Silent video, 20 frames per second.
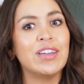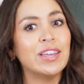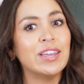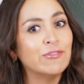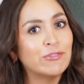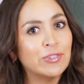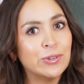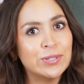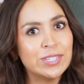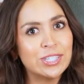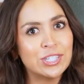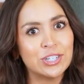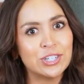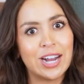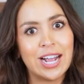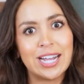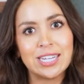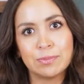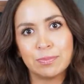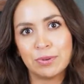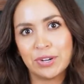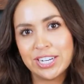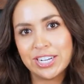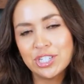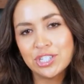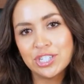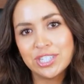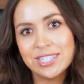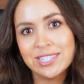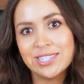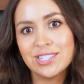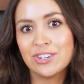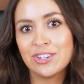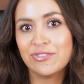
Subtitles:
influenced your aspirations,